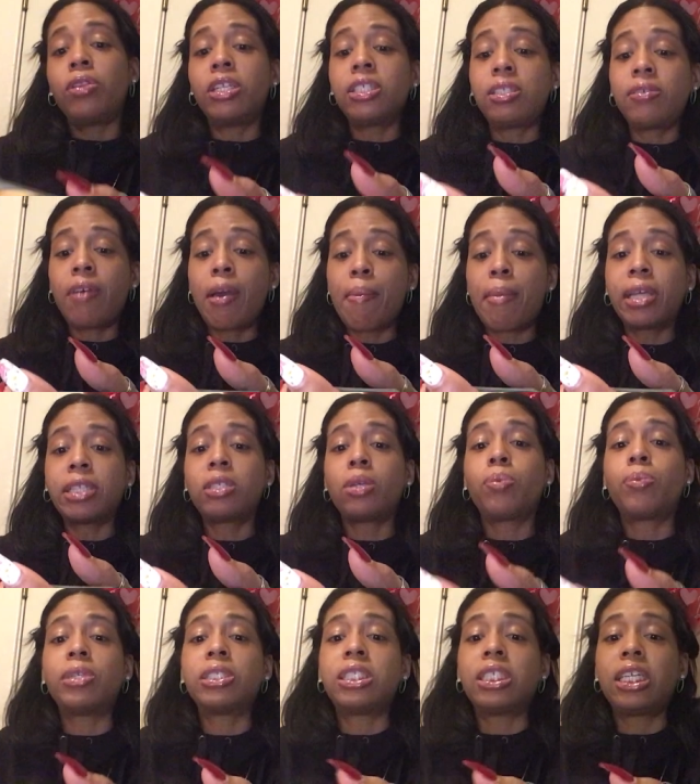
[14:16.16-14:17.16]
you, this is my
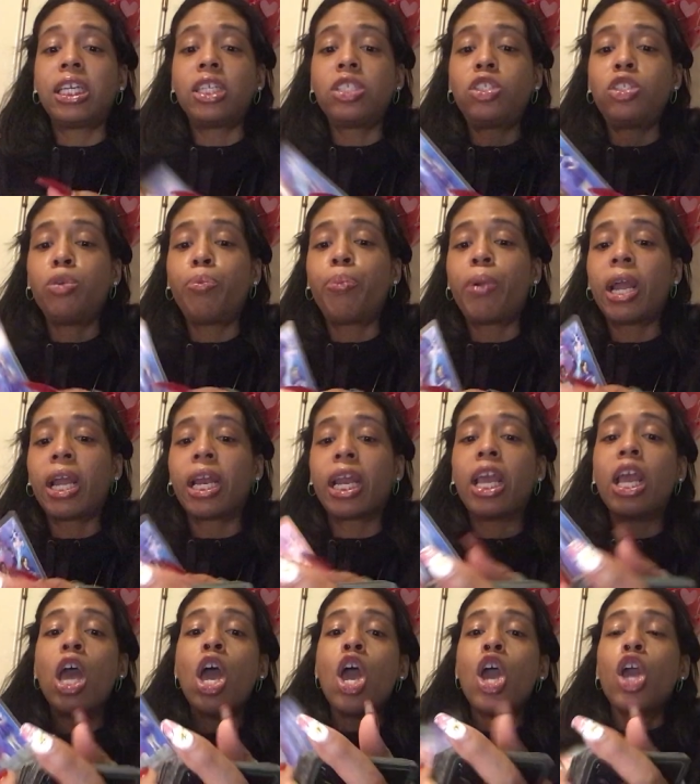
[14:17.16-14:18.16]
masculine wants to get you pregnant.